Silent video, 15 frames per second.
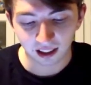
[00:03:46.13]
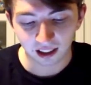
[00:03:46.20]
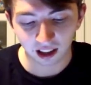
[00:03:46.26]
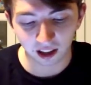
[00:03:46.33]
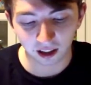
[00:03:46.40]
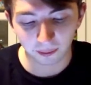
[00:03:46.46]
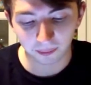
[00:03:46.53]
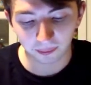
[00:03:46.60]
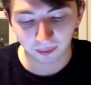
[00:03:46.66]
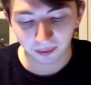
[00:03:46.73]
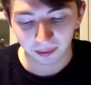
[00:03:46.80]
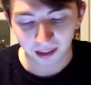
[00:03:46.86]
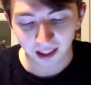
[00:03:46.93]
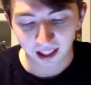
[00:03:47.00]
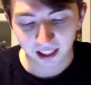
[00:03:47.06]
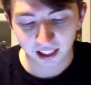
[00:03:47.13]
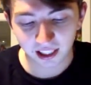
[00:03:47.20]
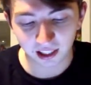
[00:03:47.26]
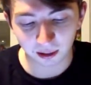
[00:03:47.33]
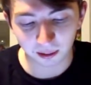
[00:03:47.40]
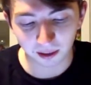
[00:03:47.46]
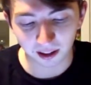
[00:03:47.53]
Um,
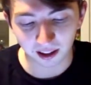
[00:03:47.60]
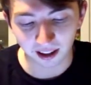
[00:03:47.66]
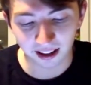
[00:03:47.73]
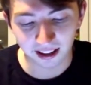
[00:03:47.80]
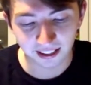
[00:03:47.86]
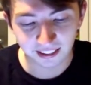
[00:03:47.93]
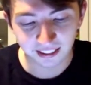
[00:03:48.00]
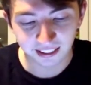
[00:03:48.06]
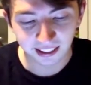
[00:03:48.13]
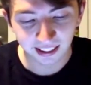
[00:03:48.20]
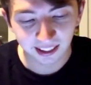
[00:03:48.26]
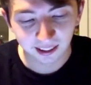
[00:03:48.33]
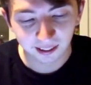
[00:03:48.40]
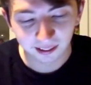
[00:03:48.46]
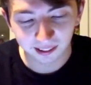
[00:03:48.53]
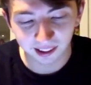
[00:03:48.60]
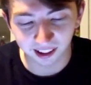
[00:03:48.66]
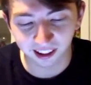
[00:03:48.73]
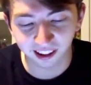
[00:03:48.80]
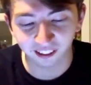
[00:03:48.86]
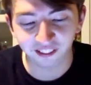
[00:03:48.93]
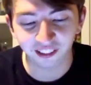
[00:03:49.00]
so... Uh, The
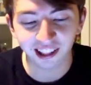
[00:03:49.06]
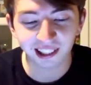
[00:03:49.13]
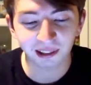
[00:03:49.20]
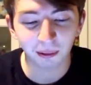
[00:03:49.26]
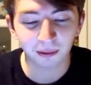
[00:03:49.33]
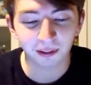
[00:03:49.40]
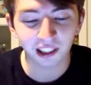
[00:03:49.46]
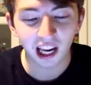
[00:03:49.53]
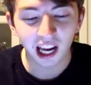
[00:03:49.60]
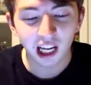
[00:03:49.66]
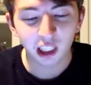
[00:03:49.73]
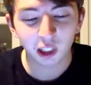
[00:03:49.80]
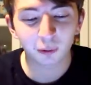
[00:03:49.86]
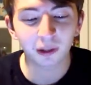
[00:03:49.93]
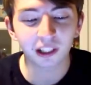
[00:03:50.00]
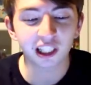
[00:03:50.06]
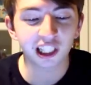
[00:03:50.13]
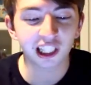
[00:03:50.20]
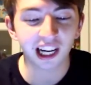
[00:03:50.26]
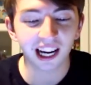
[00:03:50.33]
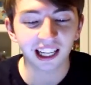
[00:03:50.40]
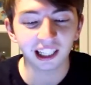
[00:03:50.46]
first one was Twitch
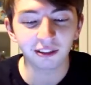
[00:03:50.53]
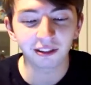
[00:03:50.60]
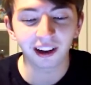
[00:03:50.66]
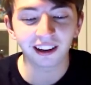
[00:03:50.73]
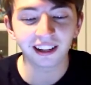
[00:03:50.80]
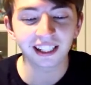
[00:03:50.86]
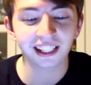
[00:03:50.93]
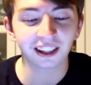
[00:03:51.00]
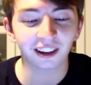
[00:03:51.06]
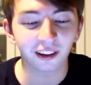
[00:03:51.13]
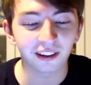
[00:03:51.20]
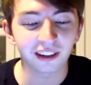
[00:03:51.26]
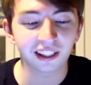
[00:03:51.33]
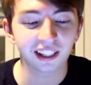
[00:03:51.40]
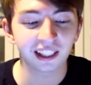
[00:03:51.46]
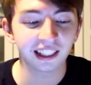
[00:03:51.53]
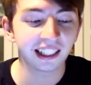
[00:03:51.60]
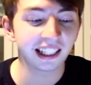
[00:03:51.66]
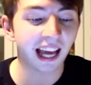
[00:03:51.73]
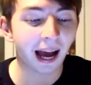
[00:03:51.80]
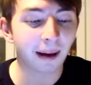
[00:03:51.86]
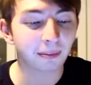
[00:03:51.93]
chat. You guys are honestly
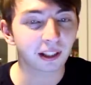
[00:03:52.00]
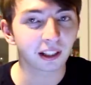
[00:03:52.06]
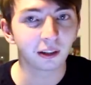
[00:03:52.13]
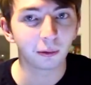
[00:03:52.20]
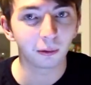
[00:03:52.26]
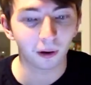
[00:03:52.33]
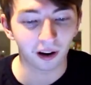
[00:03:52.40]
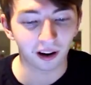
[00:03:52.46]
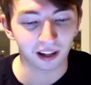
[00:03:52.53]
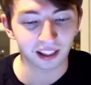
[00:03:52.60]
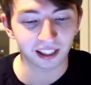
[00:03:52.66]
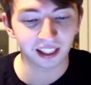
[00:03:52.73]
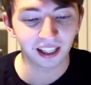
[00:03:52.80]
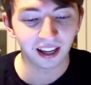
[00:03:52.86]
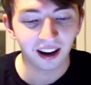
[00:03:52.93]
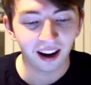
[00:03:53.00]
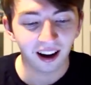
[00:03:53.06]
the absolute worst.